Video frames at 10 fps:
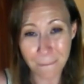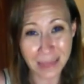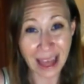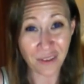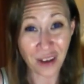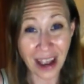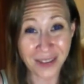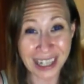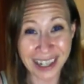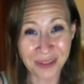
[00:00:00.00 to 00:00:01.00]
That
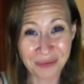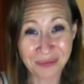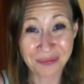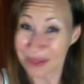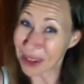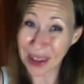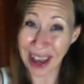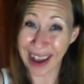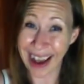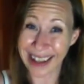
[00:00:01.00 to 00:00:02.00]
5D.
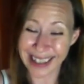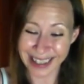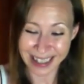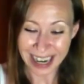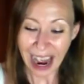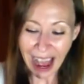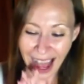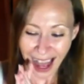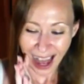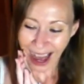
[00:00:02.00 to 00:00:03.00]
Okay, guys?
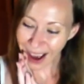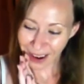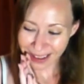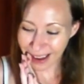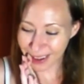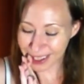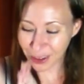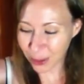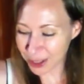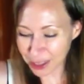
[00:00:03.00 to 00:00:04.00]
Oh, that was a
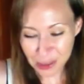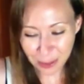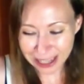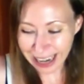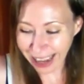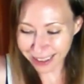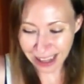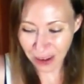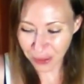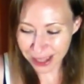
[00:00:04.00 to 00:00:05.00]
gorgeous read. I
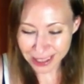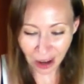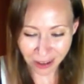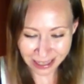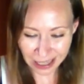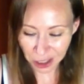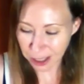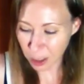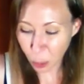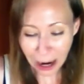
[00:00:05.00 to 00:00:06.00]
love this all nature
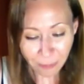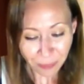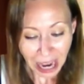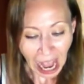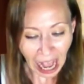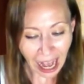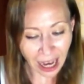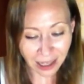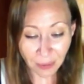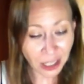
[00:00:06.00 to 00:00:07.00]
spread.
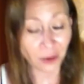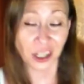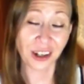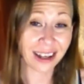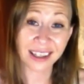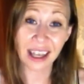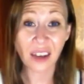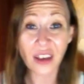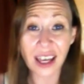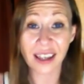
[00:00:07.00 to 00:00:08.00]
Let me know what you guys think
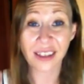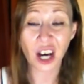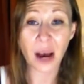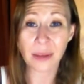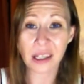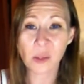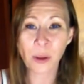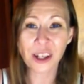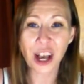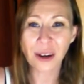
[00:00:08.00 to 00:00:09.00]
of it in the comments
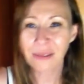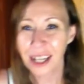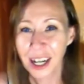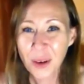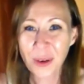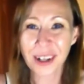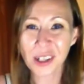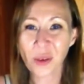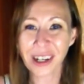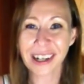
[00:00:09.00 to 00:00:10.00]
below. We're at
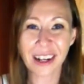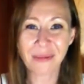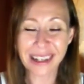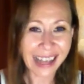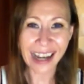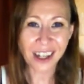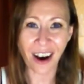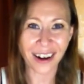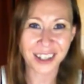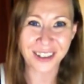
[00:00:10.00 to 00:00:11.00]
29 minutes. I
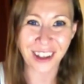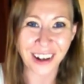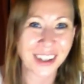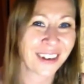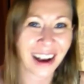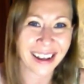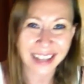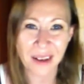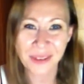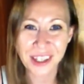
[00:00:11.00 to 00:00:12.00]
talk too long, you guys.
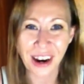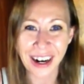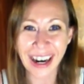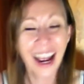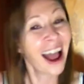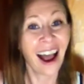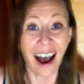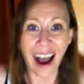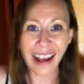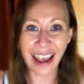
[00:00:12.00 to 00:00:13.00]
I'm sorry.
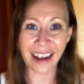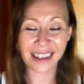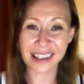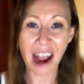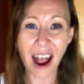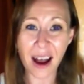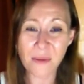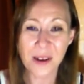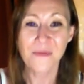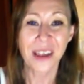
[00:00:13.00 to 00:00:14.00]
I can't
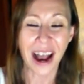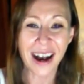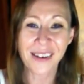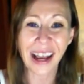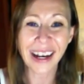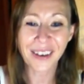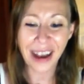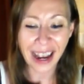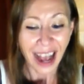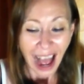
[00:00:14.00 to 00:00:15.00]
stop.
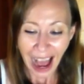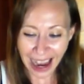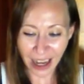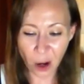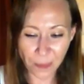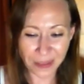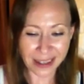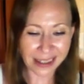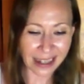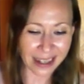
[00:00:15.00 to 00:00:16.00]
Anyway, I hope
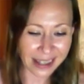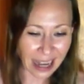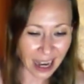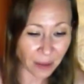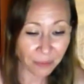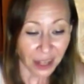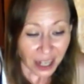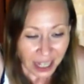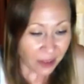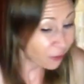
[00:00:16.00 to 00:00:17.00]
this is
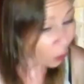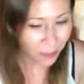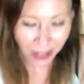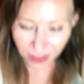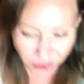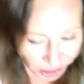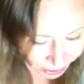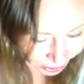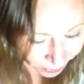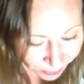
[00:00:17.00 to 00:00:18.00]
informative to
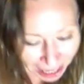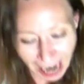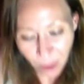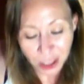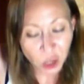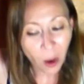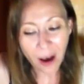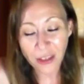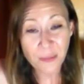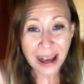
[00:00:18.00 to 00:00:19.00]
you. I wish you
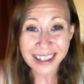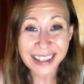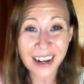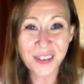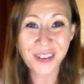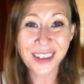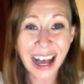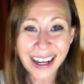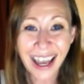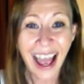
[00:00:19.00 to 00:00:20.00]
all the best of
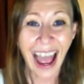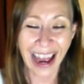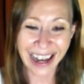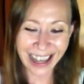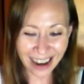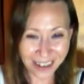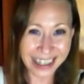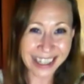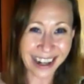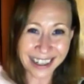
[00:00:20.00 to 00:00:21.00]
luck, and I can't wait
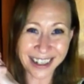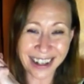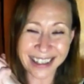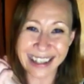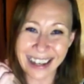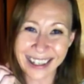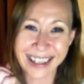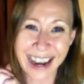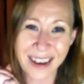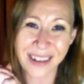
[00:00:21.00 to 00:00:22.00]
to talk to you guys next
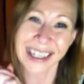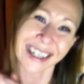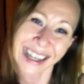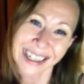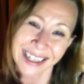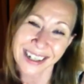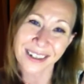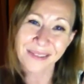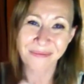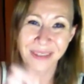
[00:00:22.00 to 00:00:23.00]
time. Until I do,